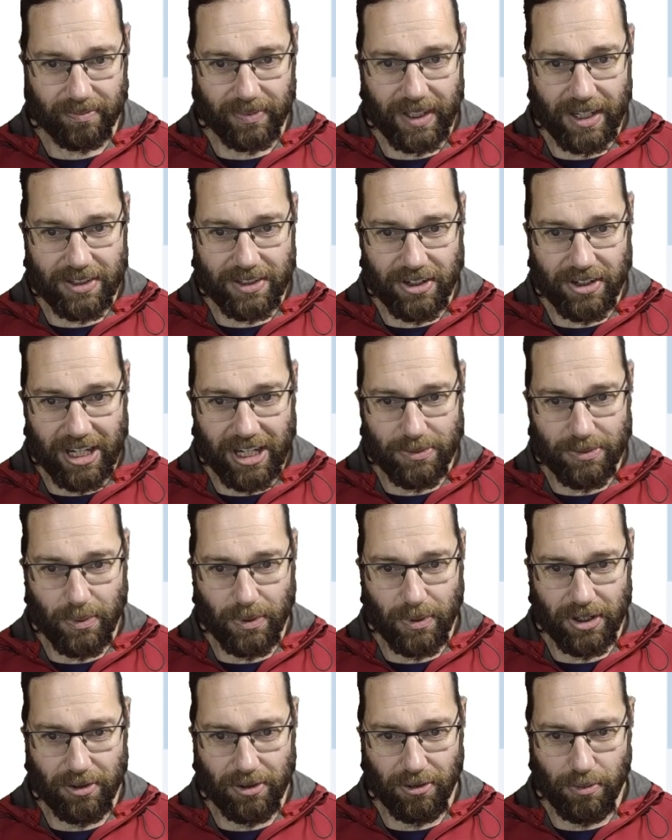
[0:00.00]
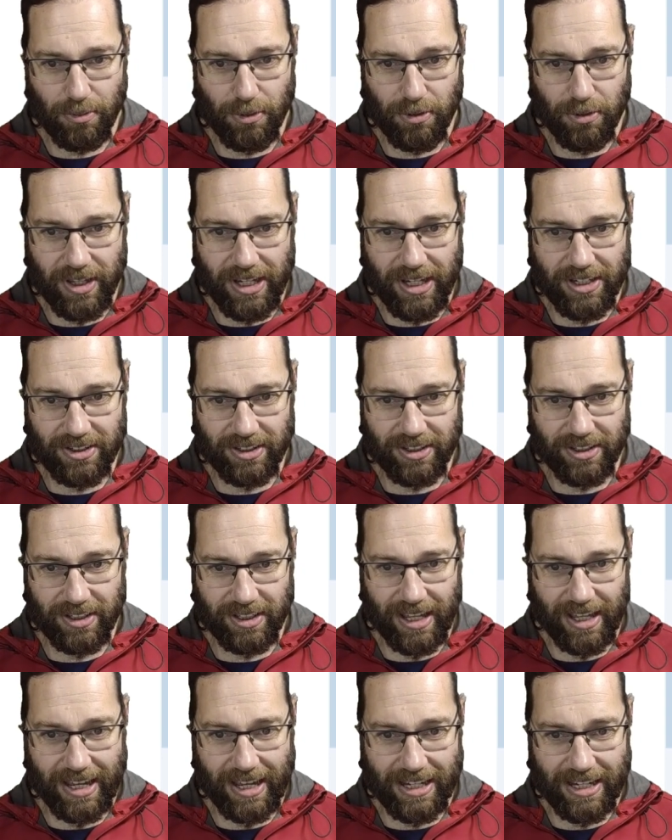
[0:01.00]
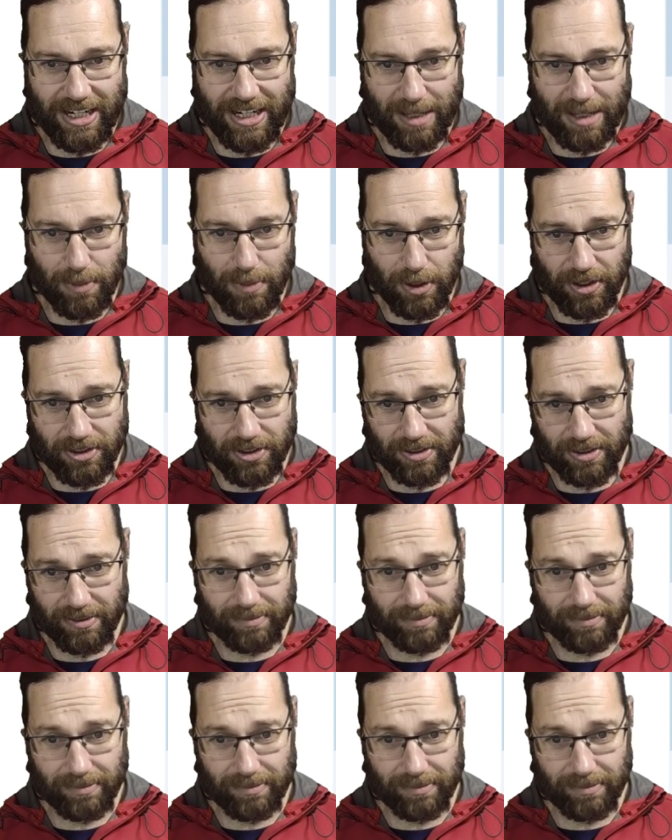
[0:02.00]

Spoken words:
So yes, we want to remove these indie components.